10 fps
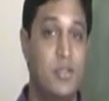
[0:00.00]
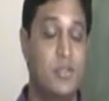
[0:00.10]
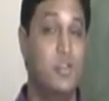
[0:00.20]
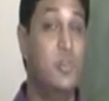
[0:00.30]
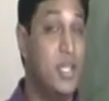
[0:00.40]

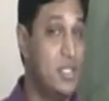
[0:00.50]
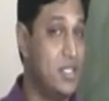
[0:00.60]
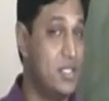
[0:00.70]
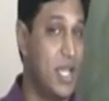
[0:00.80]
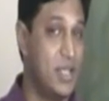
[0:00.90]
So you can
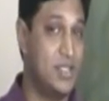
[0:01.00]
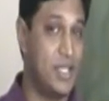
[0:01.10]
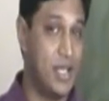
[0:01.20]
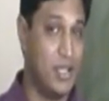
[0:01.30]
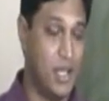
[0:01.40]
decide
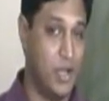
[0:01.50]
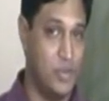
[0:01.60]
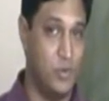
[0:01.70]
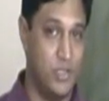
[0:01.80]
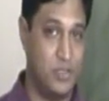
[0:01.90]
exactly
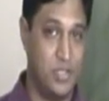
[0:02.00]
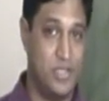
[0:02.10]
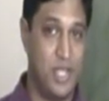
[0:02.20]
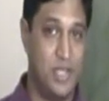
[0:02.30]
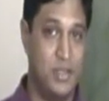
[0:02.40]
how you want to
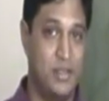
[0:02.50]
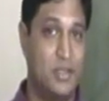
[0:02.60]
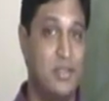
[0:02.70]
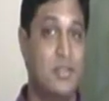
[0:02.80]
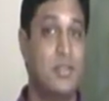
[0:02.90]
design it.
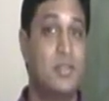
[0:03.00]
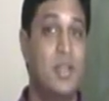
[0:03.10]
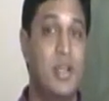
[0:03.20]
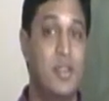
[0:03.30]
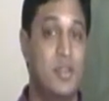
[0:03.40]
This
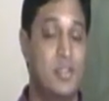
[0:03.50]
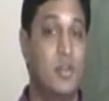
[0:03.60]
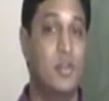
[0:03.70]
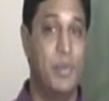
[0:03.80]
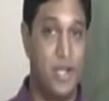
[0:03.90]
is
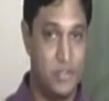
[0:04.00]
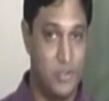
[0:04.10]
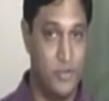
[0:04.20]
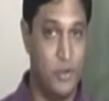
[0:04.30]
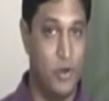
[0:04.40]
all part
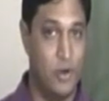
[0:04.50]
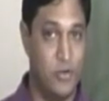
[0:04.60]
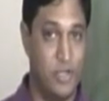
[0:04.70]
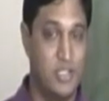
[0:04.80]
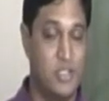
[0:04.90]
of your
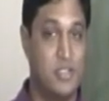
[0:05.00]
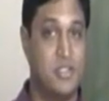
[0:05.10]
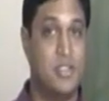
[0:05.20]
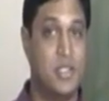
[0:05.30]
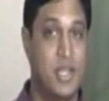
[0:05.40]
own
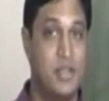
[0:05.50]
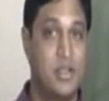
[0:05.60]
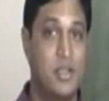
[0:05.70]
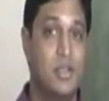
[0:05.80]
research design.